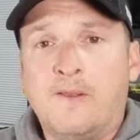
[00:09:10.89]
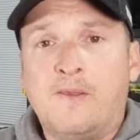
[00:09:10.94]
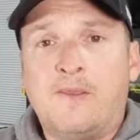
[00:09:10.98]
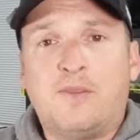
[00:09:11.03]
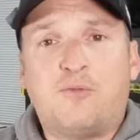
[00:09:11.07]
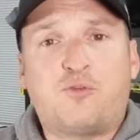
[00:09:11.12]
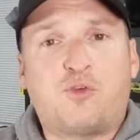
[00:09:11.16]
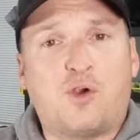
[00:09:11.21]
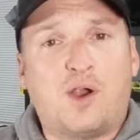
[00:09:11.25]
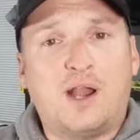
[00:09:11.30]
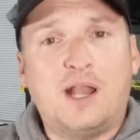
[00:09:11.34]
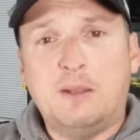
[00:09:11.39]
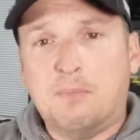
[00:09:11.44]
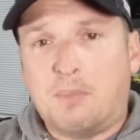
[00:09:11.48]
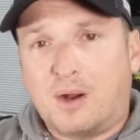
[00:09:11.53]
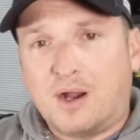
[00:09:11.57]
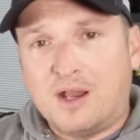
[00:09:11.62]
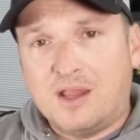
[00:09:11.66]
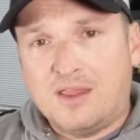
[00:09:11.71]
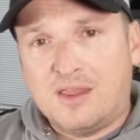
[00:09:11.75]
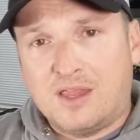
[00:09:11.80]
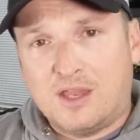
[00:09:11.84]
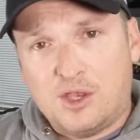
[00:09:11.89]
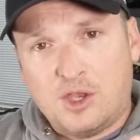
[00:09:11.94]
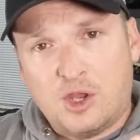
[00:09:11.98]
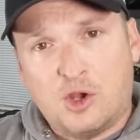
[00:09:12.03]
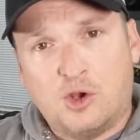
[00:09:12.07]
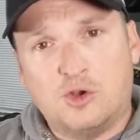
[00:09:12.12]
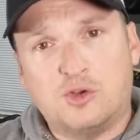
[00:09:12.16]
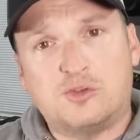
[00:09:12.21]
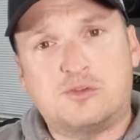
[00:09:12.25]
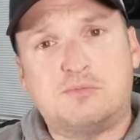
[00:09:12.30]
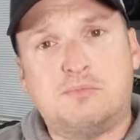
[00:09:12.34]
For anybody that
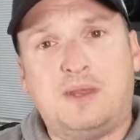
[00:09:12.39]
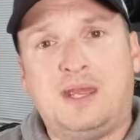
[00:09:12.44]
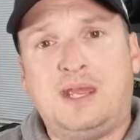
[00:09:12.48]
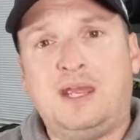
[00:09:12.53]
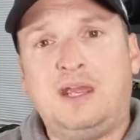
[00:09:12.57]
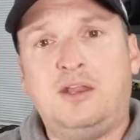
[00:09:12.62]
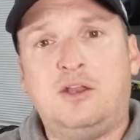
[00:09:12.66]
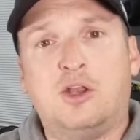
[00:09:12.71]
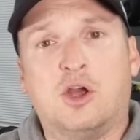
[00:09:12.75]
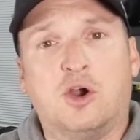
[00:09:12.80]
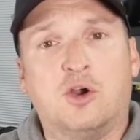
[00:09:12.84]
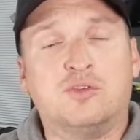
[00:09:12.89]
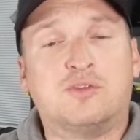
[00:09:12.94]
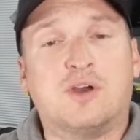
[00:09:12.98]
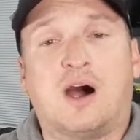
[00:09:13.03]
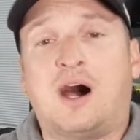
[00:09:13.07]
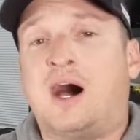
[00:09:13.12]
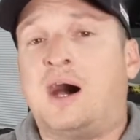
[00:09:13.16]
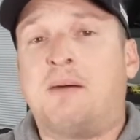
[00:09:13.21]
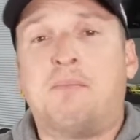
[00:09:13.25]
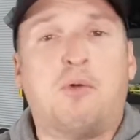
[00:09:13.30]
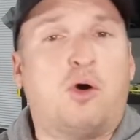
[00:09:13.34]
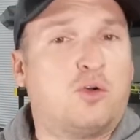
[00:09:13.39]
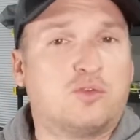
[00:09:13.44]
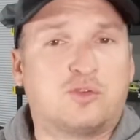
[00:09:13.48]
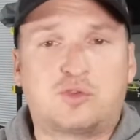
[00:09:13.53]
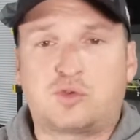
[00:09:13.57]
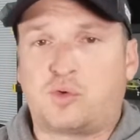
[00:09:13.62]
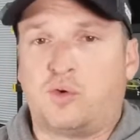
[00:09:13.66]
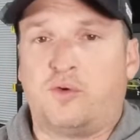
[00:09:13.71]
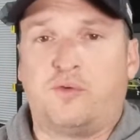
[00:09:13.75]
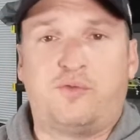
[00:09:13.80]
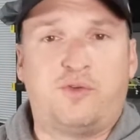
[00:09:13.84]
knows me, knows I'm old
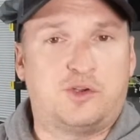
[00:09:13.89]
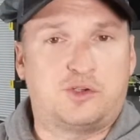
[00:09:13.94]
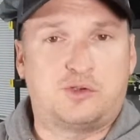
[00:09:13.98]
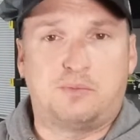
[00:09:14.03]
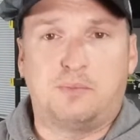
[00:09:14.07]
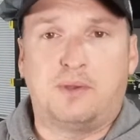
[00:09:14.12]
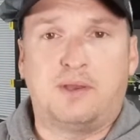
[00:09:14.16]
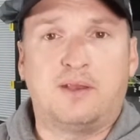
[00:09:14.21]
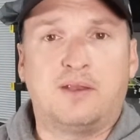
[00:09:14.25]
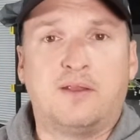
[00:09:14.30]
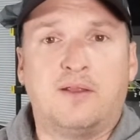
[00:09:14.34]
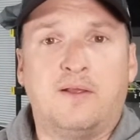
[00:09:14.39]
school fisherman.